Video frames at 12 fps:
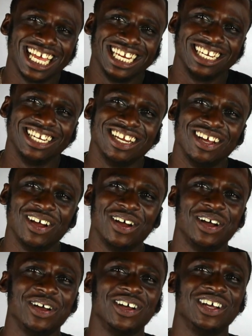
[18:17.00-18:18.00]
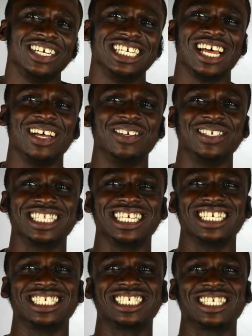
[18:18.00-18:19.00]
No, I don't
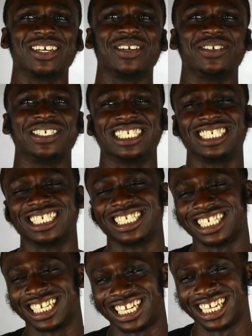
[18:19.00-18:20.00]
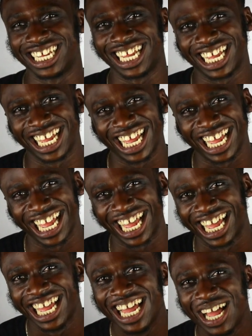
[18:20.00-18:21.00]
think so. I'm
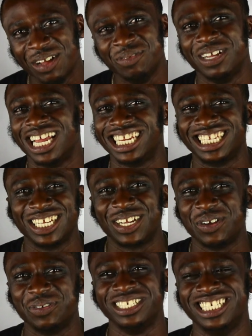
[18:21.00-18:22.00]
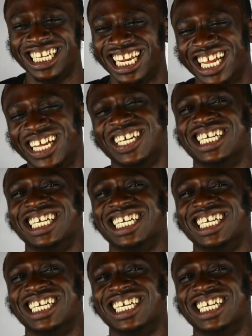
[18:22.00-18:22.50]
gonna have to go with no.